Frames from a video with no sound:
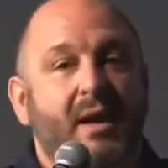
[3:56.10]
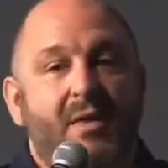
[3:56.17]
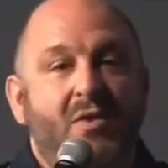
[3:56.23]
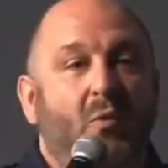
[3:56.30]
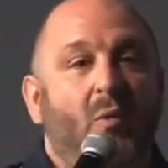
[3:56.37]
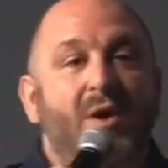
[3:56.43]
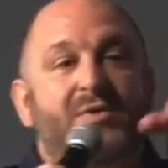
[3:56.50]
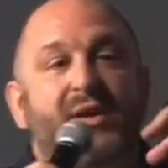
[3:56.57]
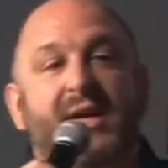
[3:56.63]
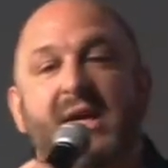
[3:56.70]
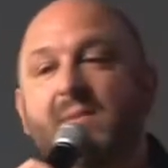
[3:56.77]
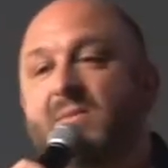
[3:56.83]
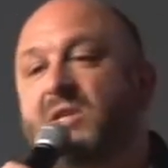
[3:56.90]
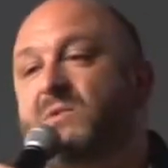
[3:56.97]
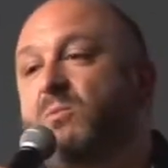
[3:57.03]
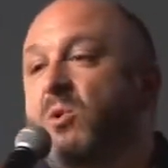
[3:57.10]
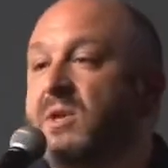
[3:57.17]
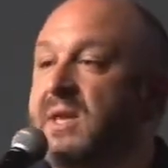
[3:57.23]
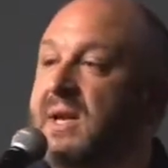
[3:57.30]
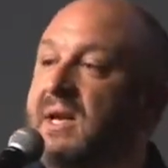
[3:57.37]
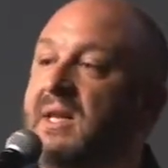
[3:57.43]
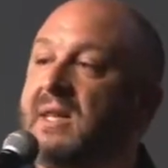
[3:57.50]
And the one thing he missed
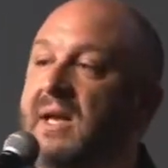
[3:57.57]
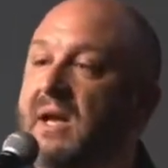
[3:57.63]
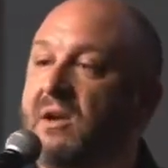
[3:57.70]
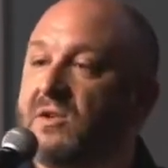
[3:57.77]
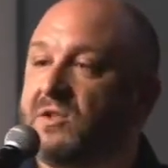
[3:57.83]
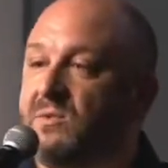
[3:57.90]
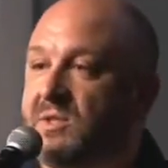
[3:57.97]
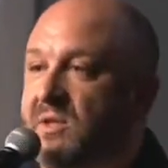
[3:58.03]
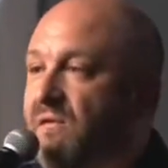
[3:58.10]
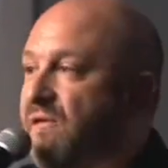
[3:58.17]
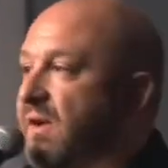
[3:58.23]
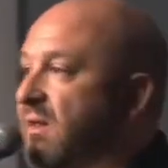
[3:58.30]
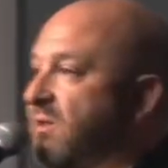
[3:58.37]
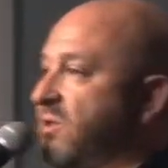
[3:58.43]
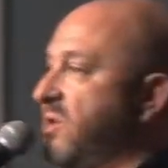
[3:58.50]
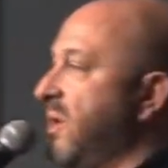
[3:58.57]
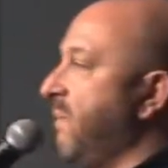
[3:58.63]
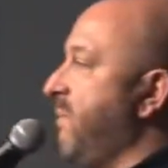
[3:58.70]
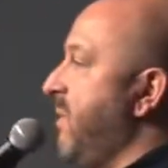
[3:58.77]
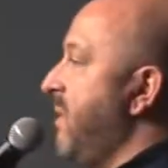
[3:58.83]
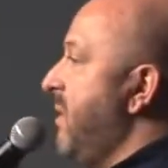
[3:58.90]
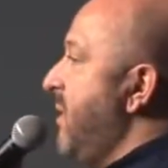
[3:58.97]
more than anything else was the
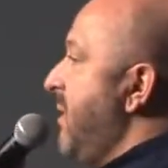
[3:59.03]
fellowship